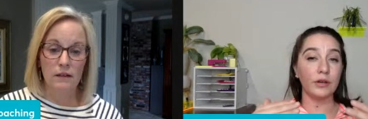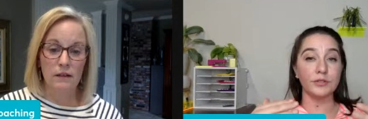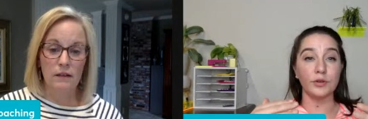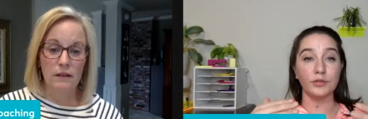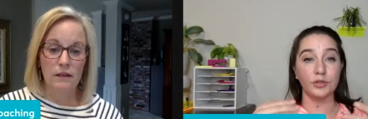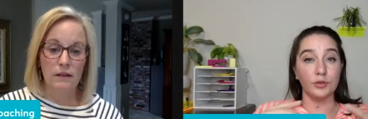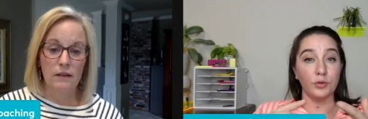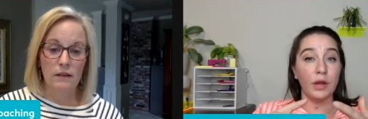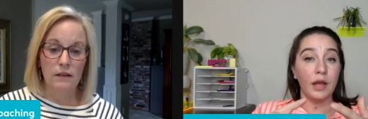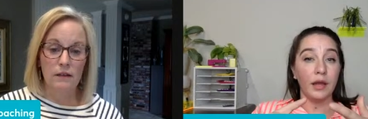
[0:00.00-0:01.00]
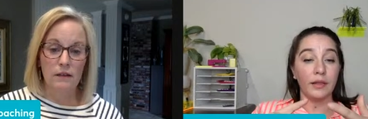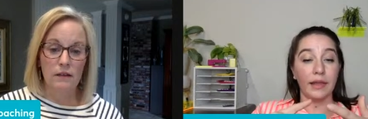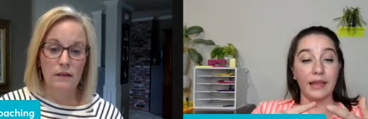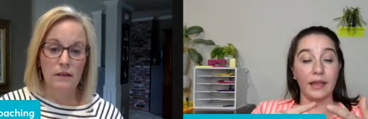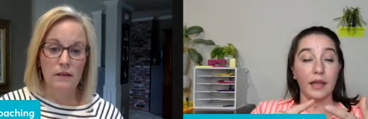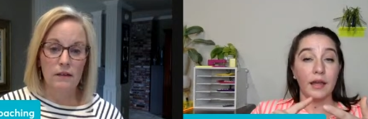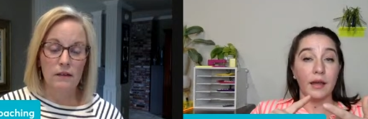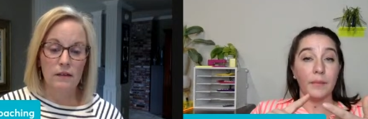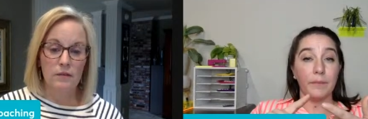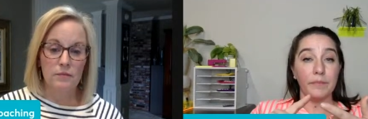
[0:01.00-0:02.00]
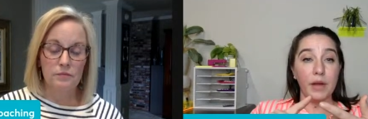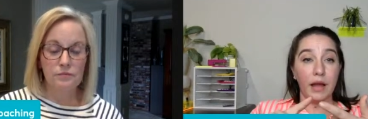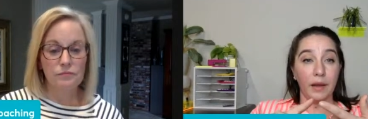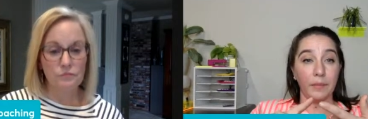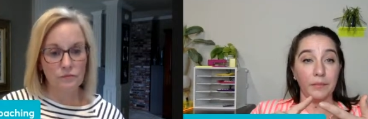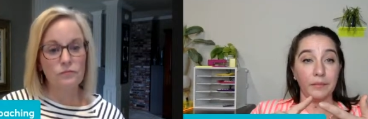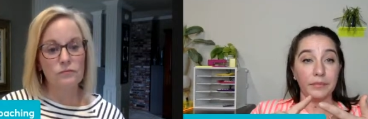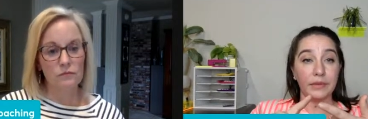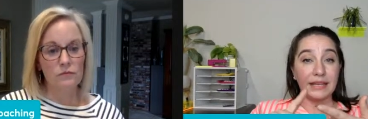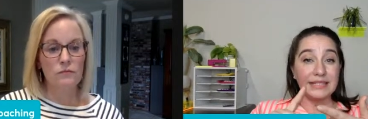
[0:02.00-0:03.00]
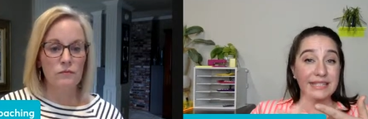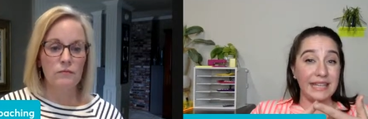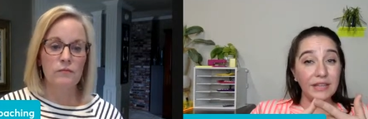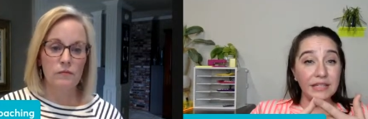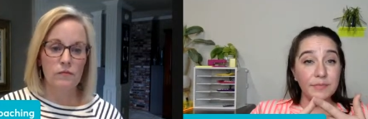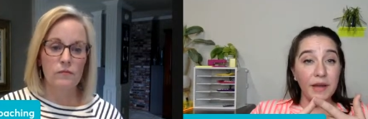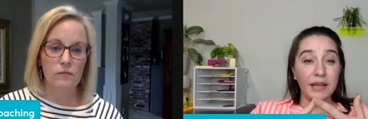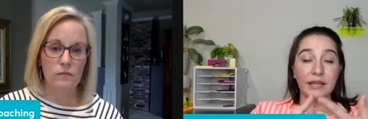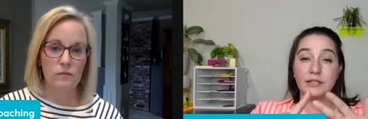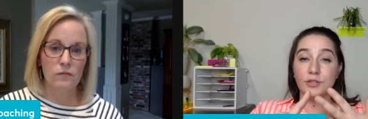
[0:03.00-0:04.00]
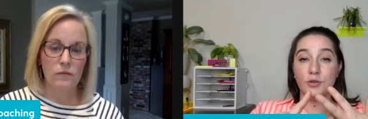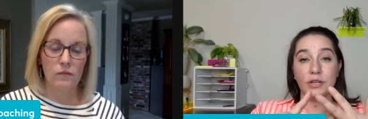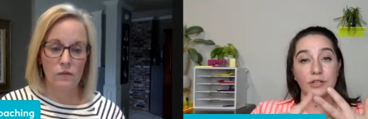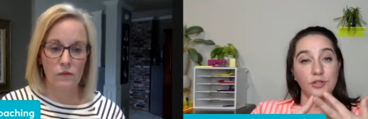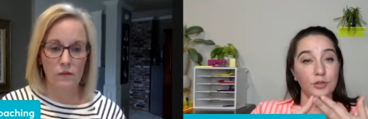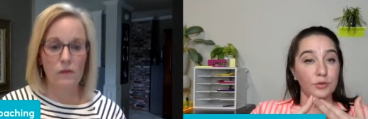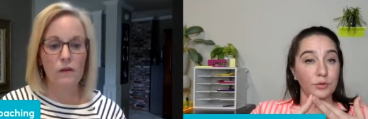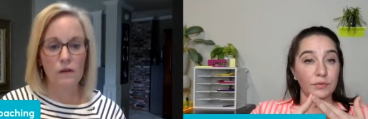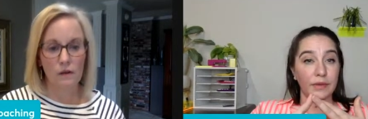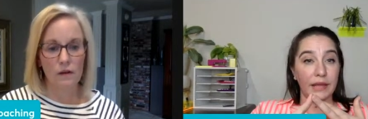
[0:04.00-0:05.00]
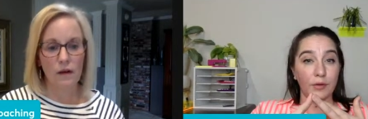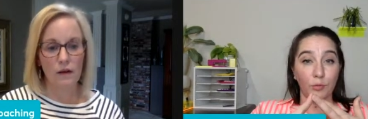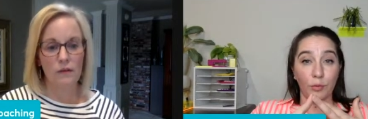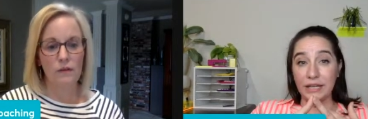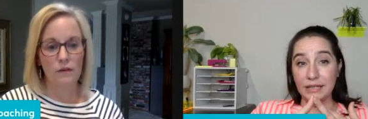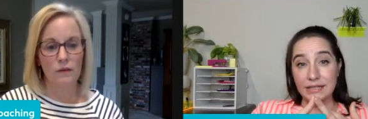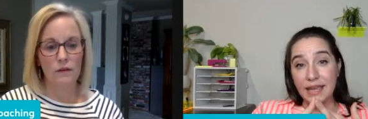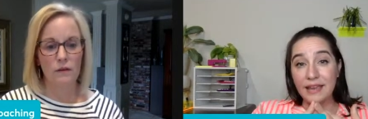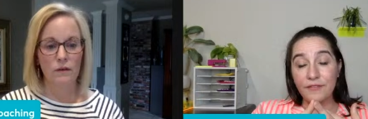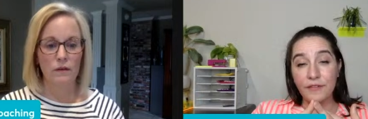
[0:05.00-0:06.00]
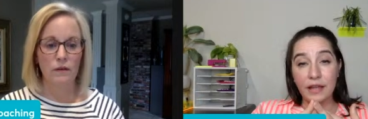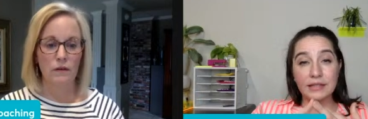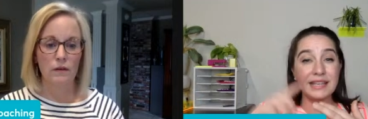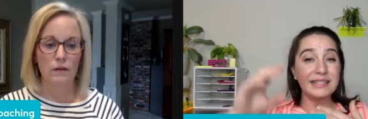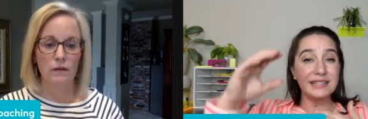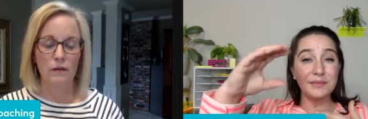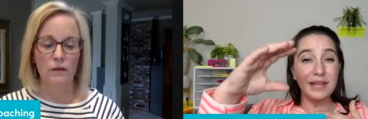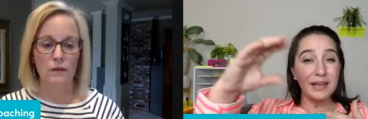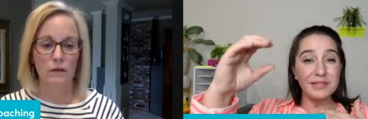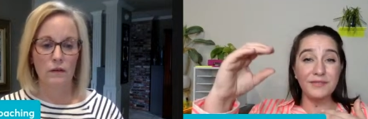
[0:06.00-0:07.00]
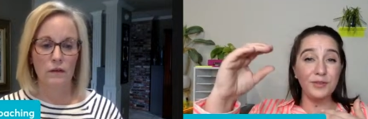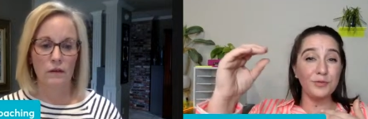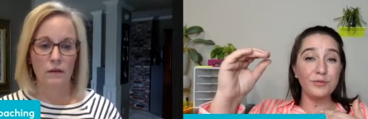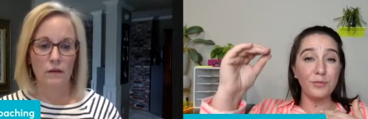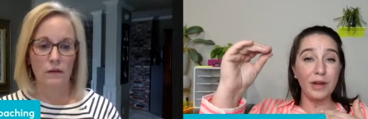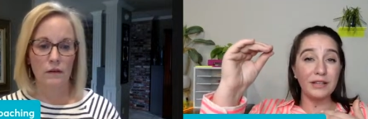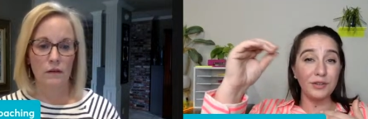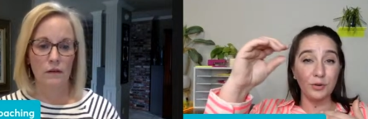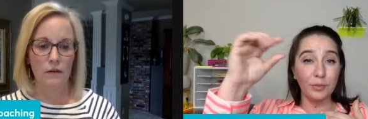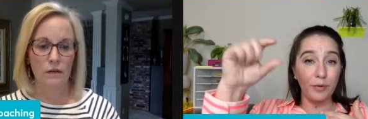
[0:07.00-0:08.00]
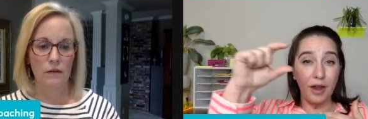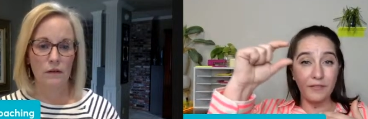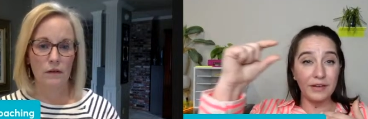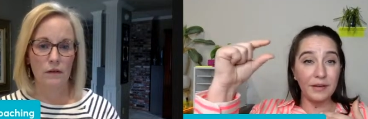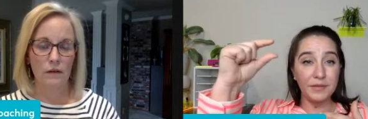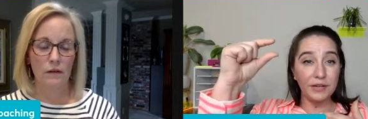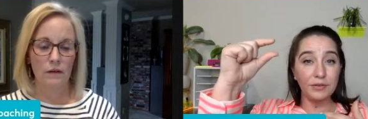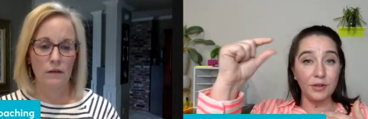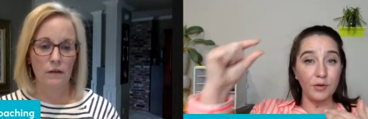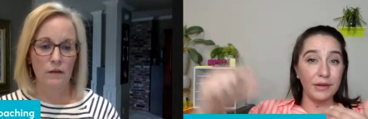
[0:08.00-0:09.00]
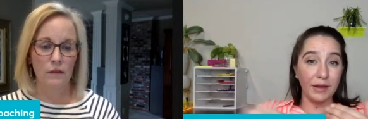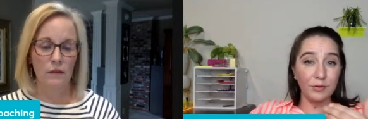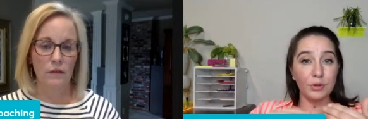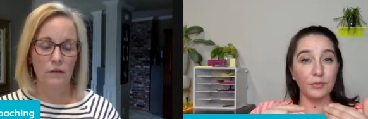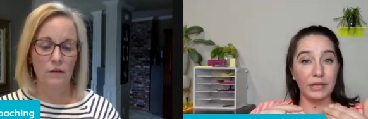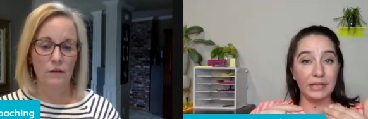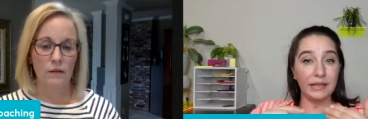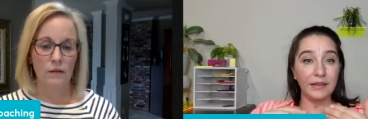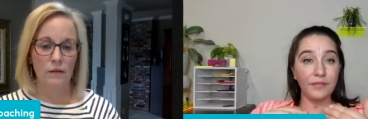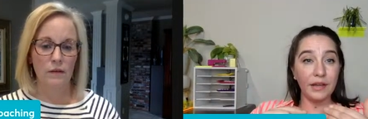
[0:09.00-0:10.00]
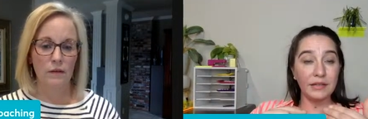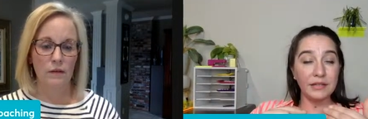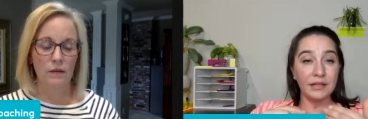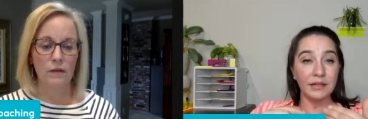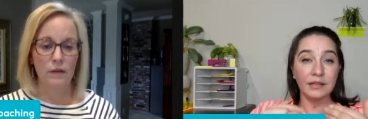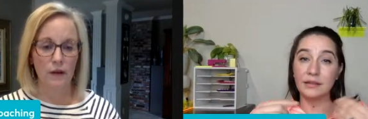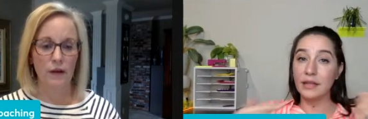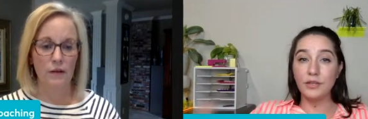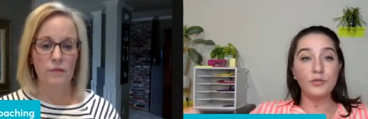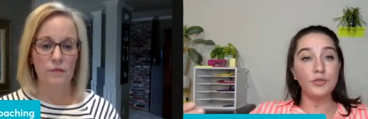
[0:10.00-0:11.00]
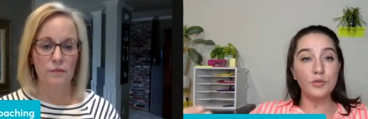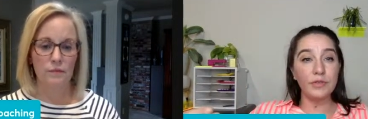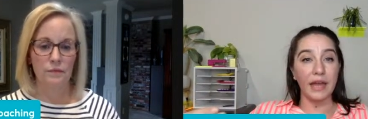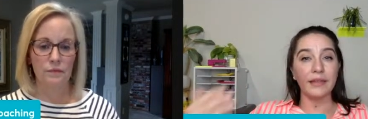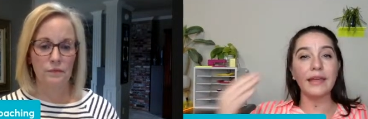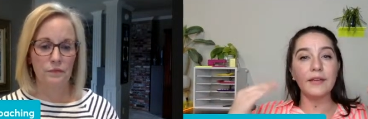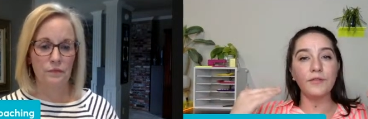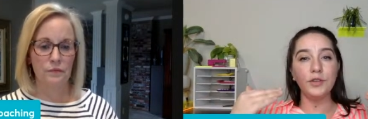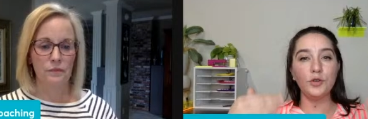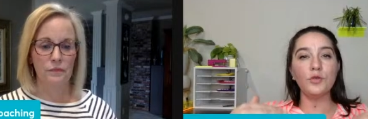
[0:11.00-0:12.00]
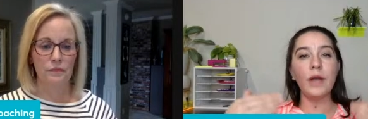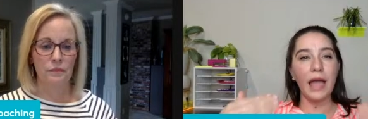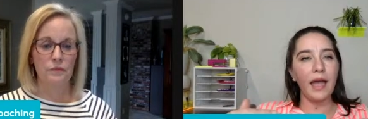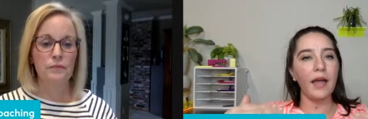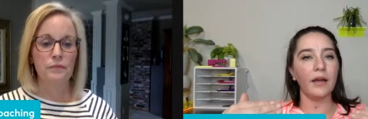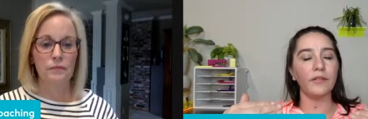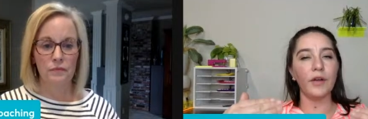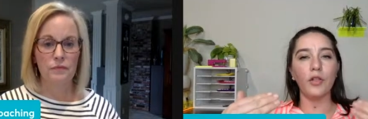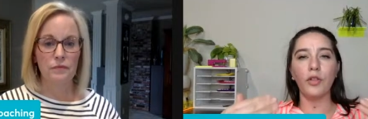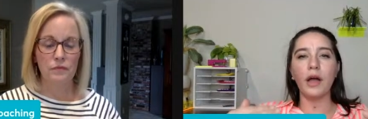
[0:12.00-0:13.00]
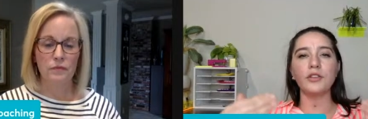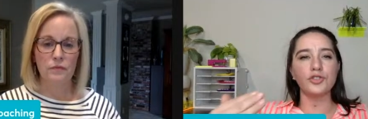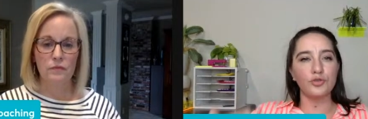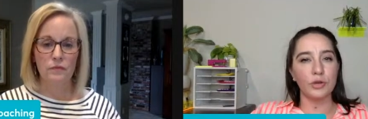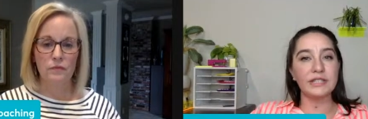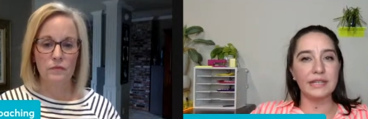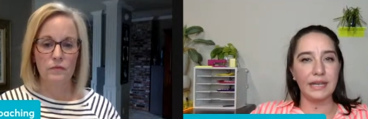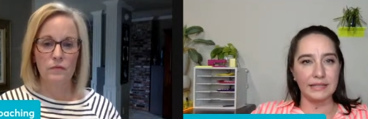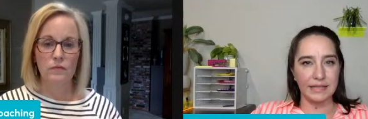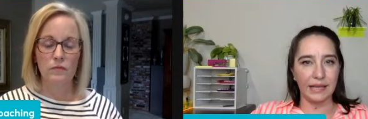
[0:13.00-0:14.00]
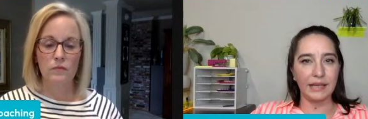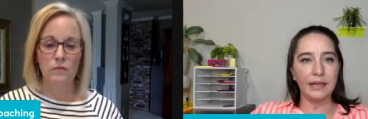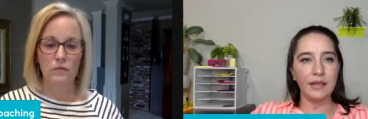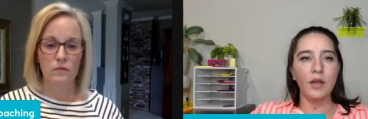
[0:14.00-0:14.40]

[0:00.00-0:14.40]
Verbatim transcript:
Speaker 1: also do like um, like savings buckets. You can do like rainy day funds. And sometimes, if you want your profit up here to go down to a rainy day fund, then uh-huh. you do that. Like, if you have a lot of stress and anxiety